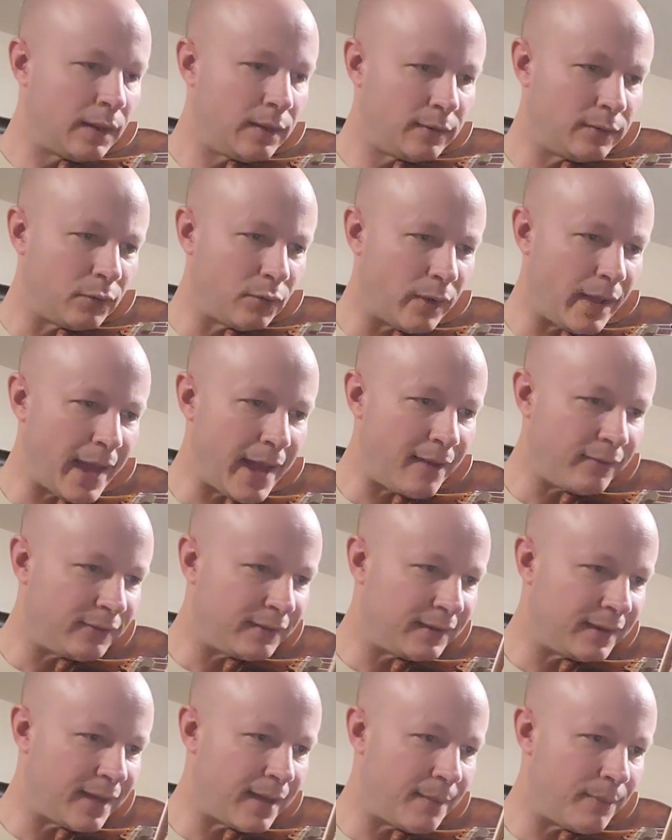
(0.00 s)
So half
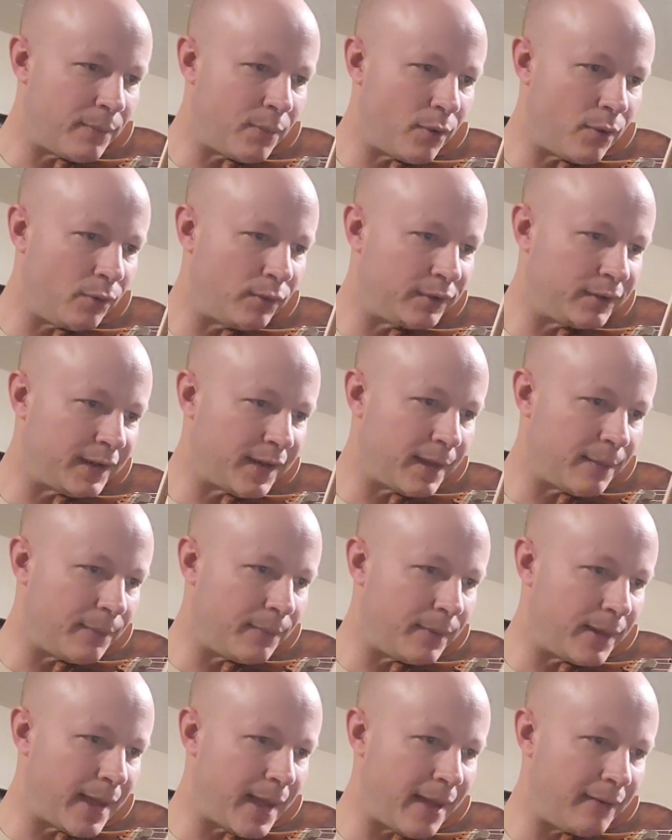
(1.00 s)
step, whole
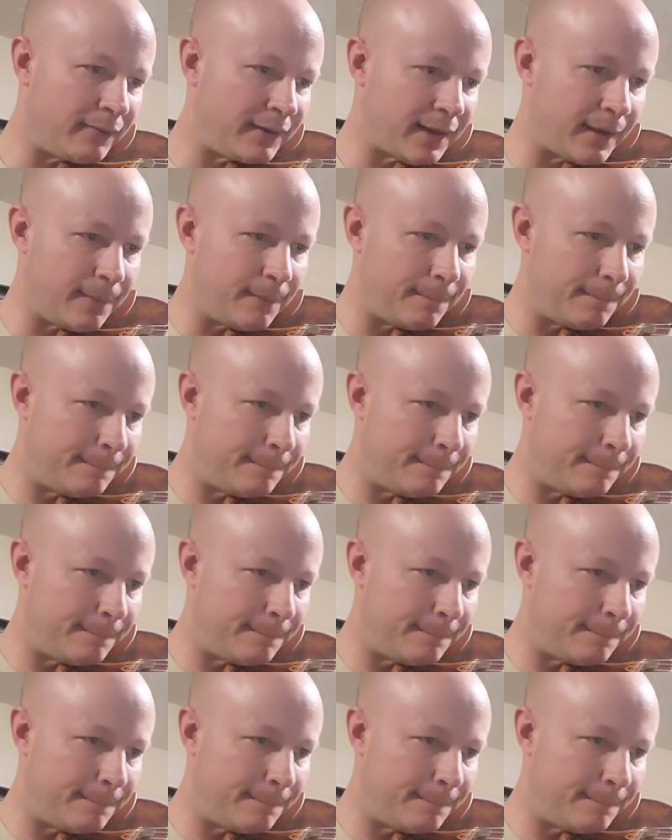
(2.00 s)
step, half step.